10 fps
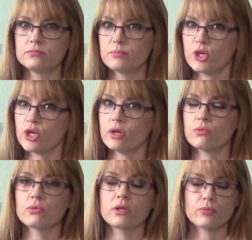be
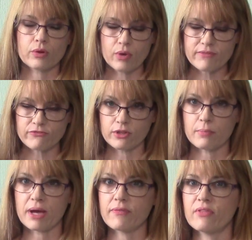really regretful
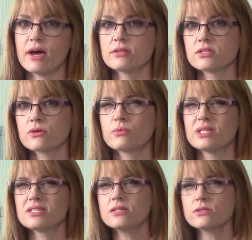about that. So we
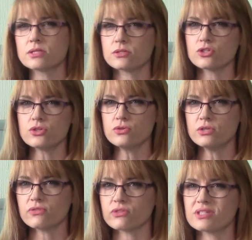see these two
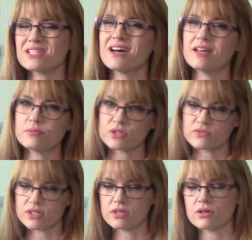different types of
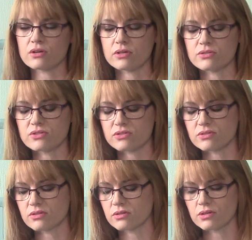scenarios
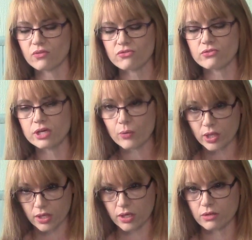
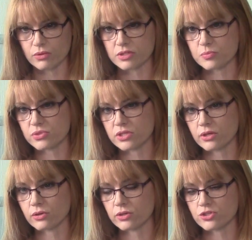frequently with this
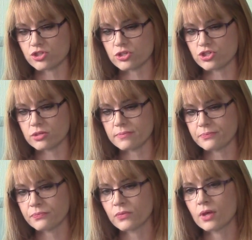particular conjunction.
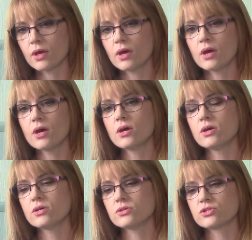
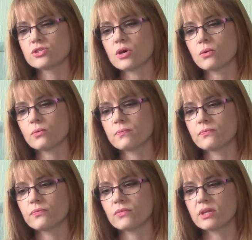So
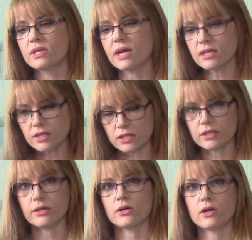getting
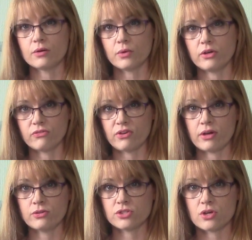clear on what your
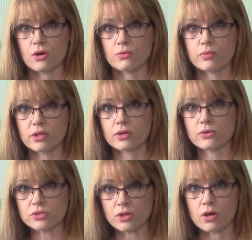values are really
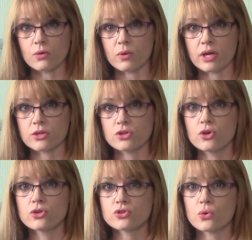goes a long way
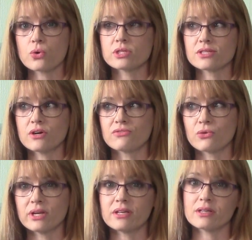towards
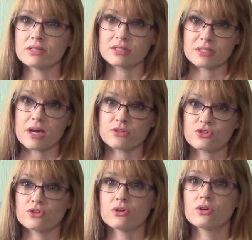avoiding
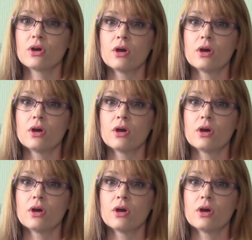disaster,